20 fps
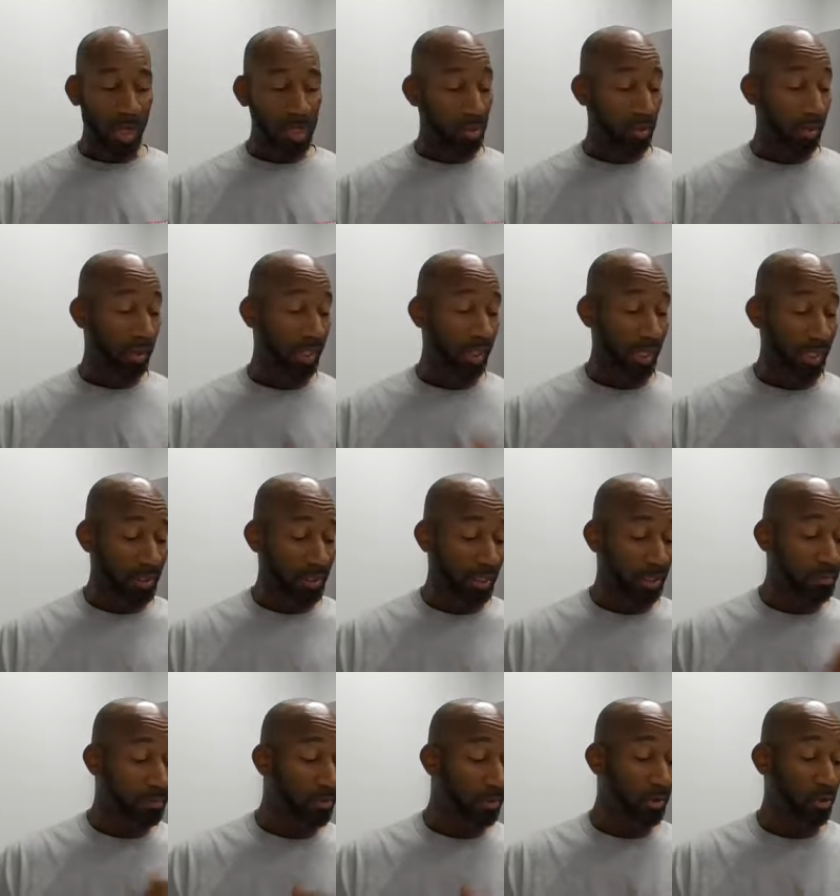So again, that
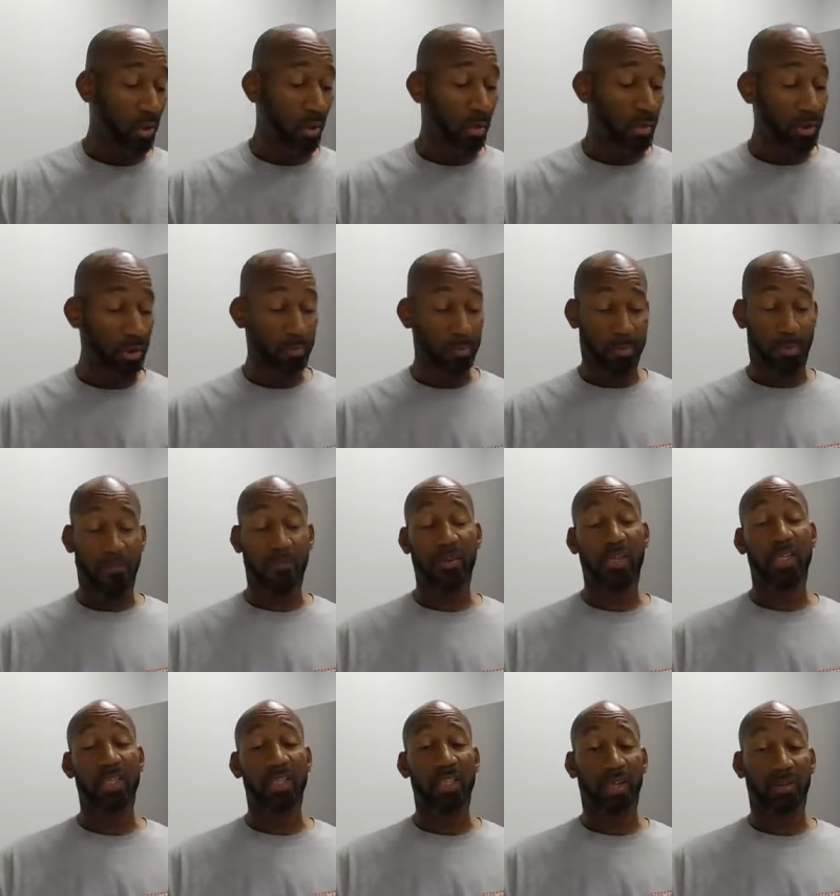says Noah was perfect
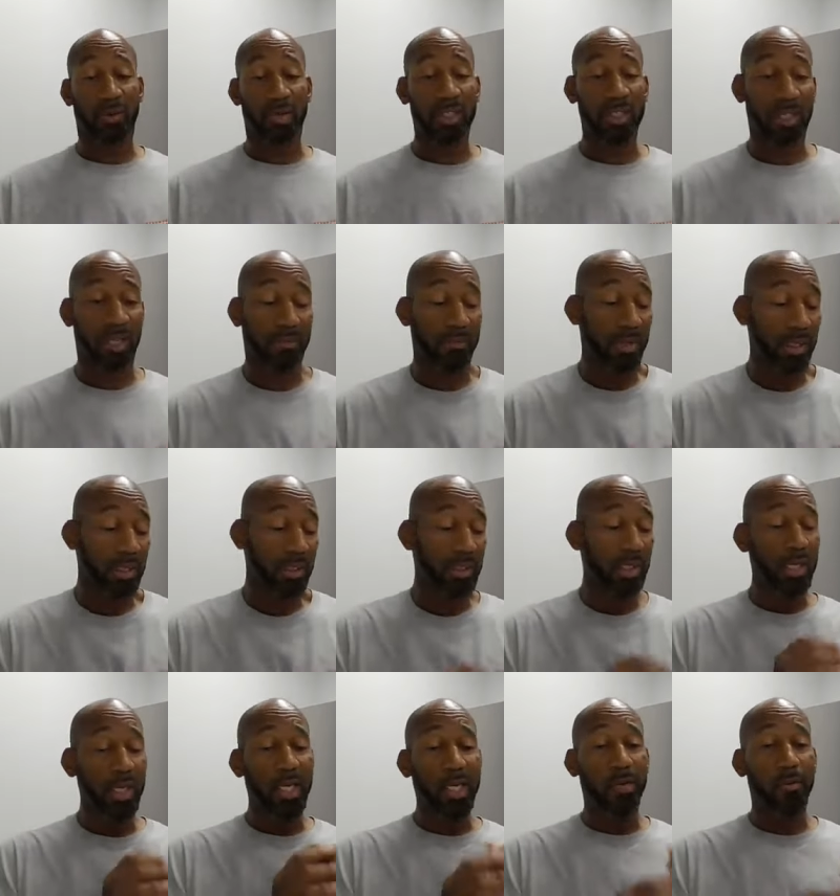in his generation. That means
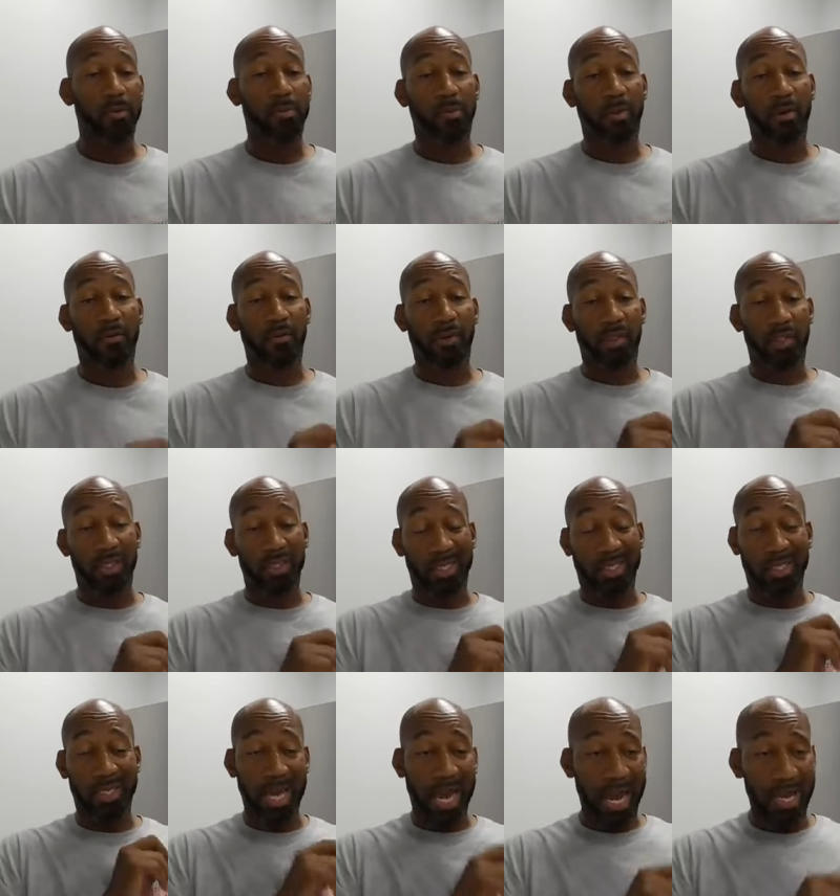he was perfect
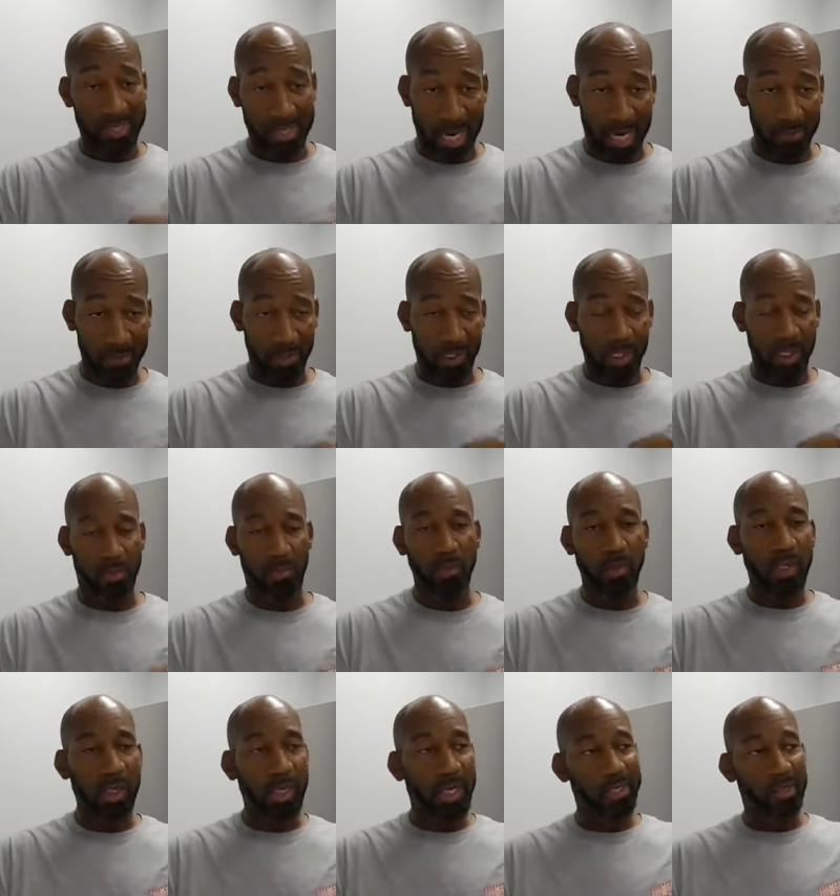in God's eyes because of
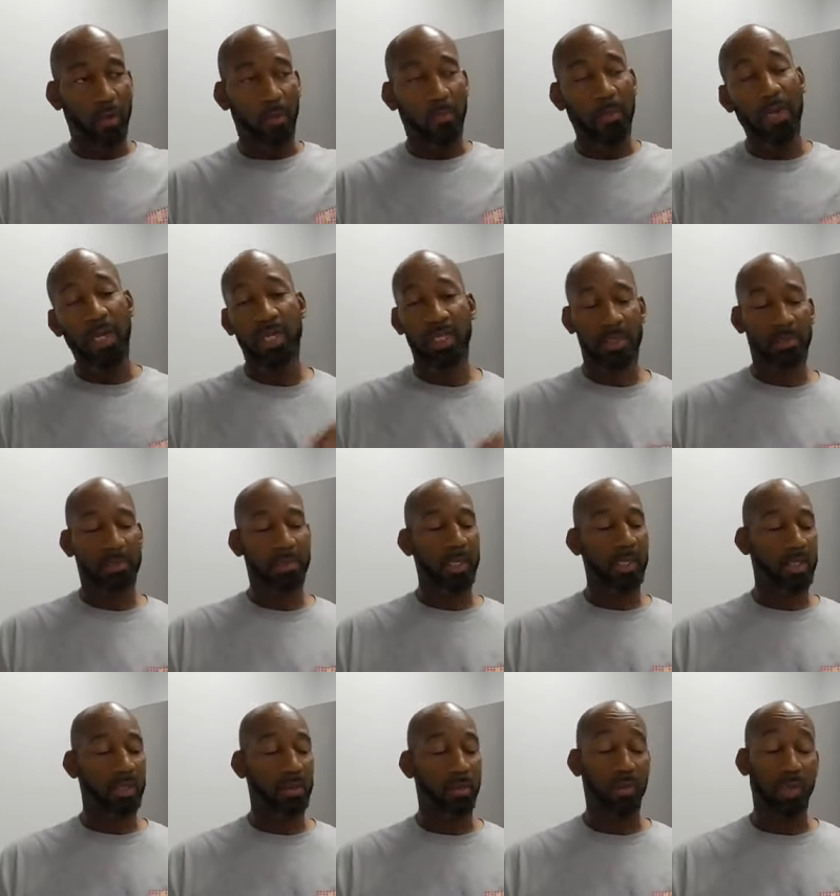his obedience,
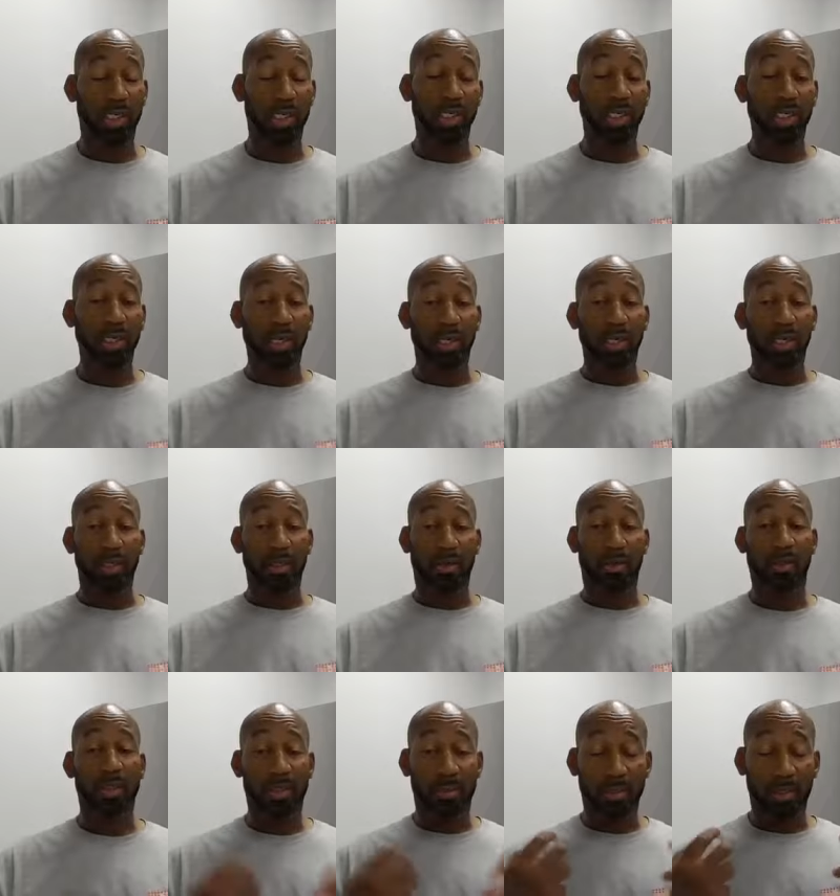because of what he, you
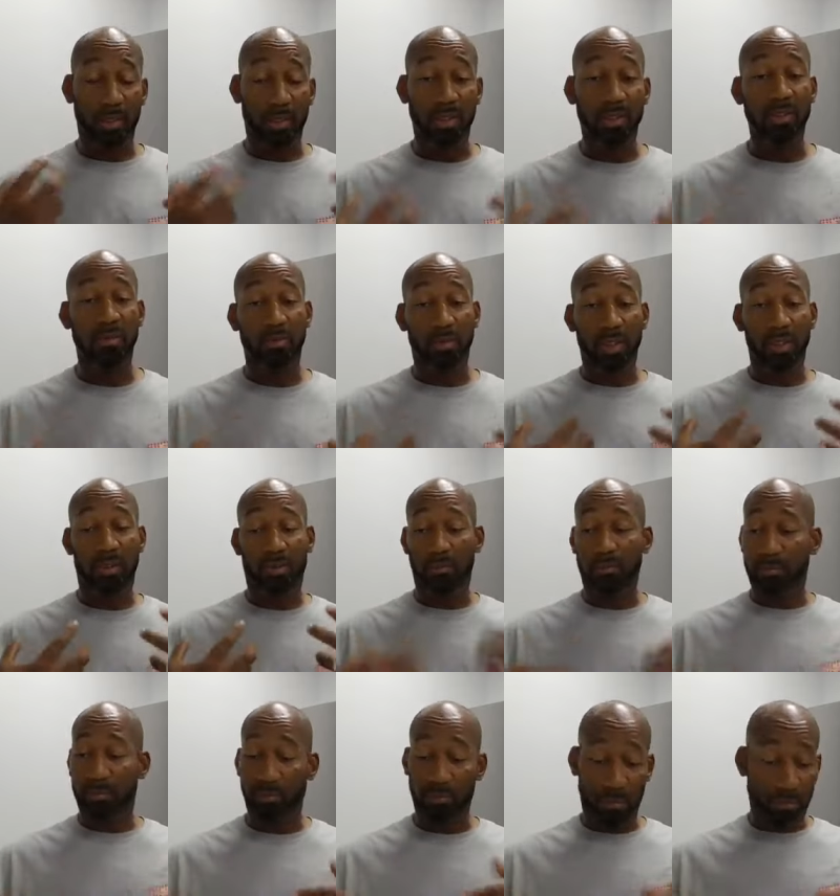know, his, his, his
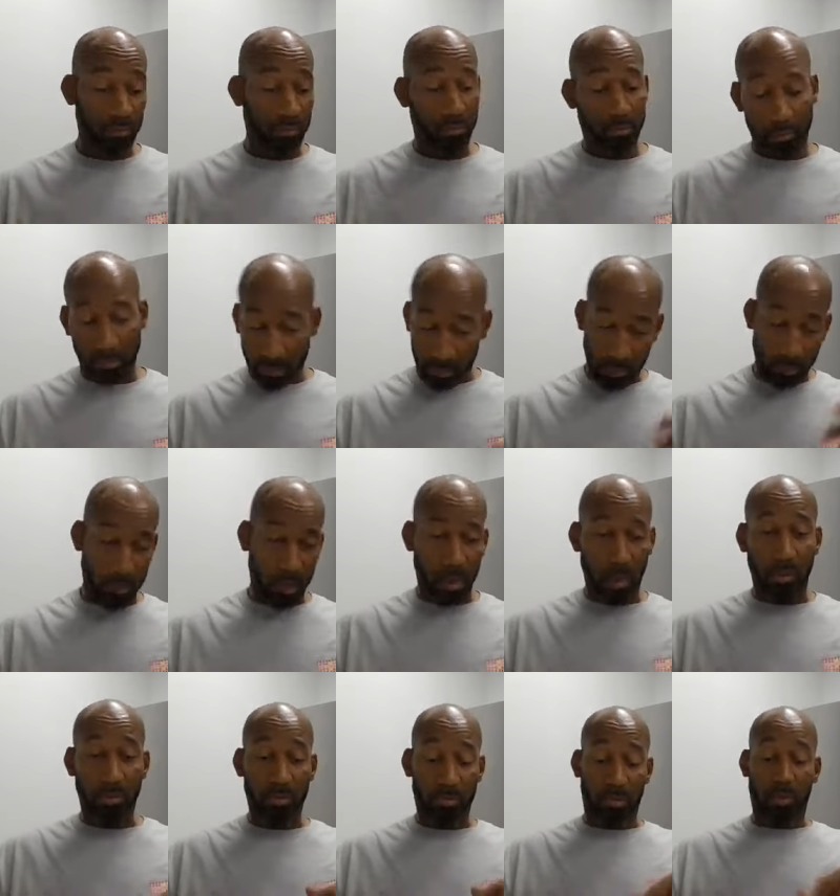you
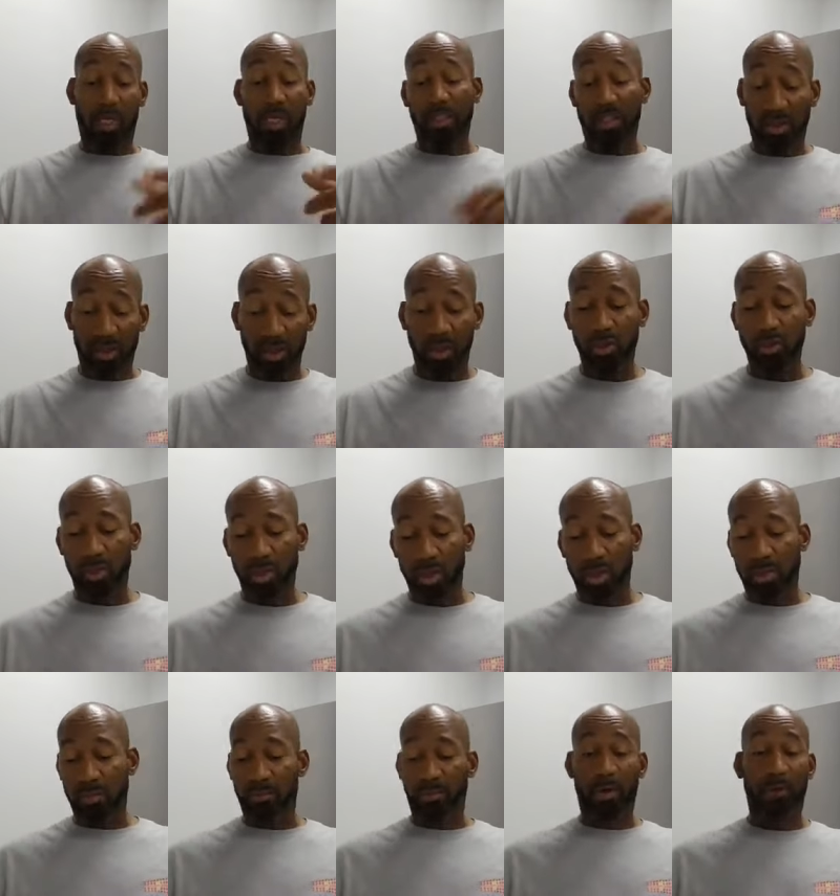know, what I just showed you
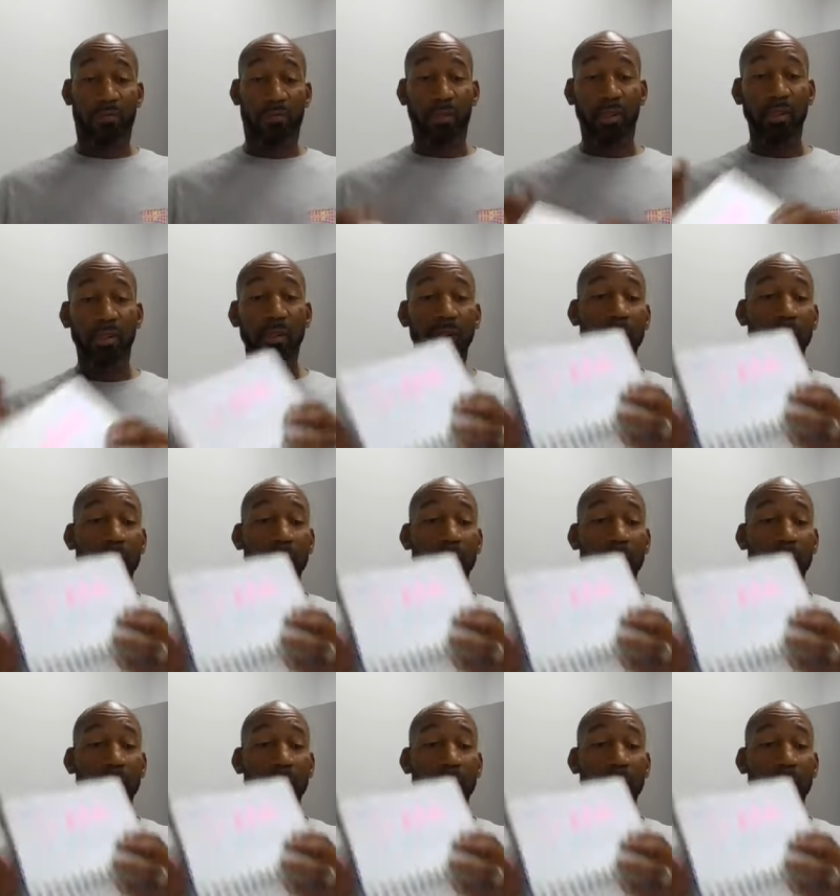is perfect.